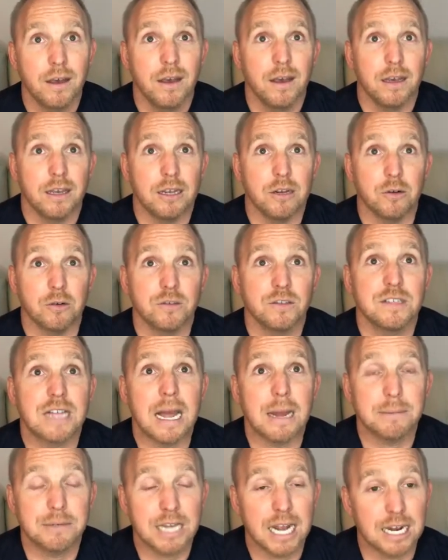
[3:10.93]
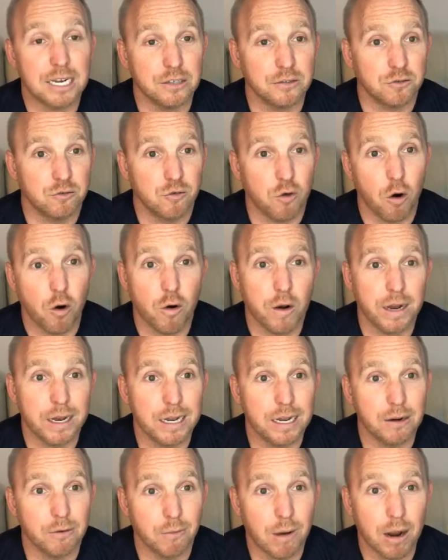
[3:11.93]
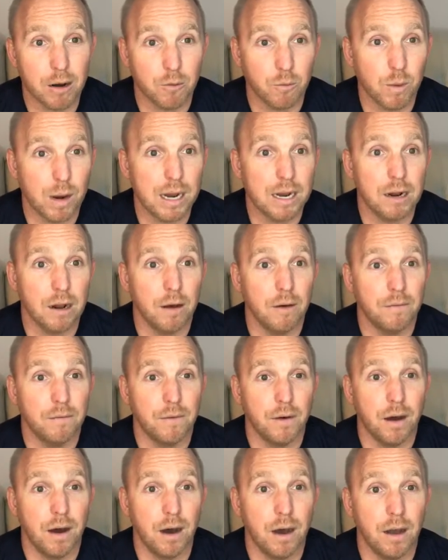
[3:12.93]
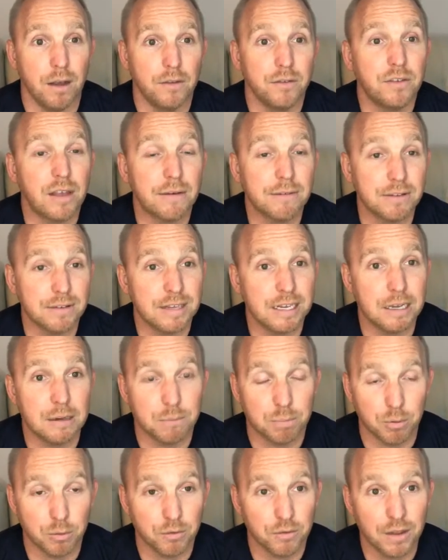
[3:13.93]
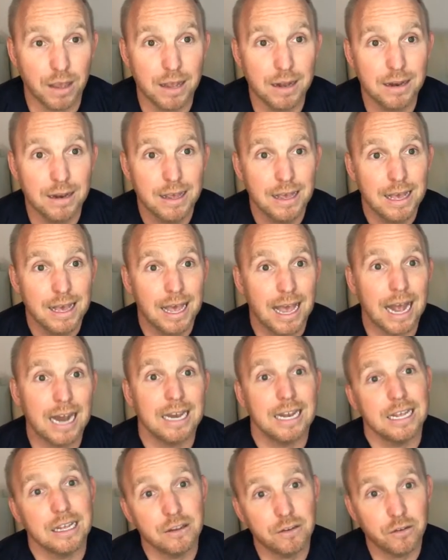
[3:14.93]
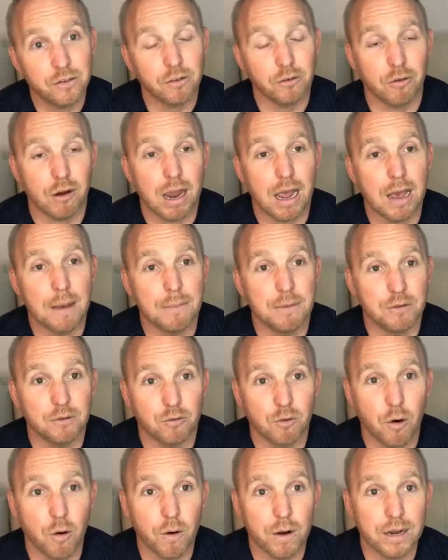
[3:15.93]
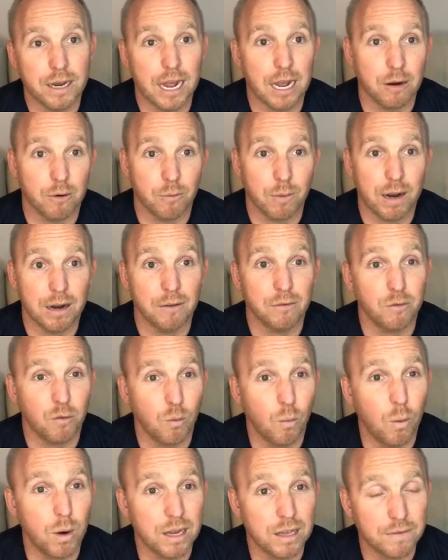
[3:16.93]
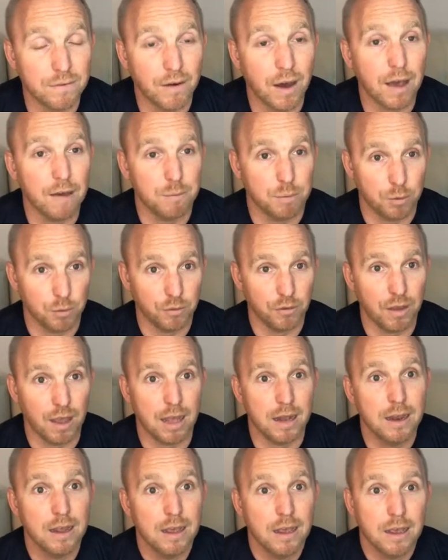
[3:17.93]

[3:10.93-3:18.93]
Snapchat is growing at around a rate of 17%, and Instagram is growing at a rate of 25%.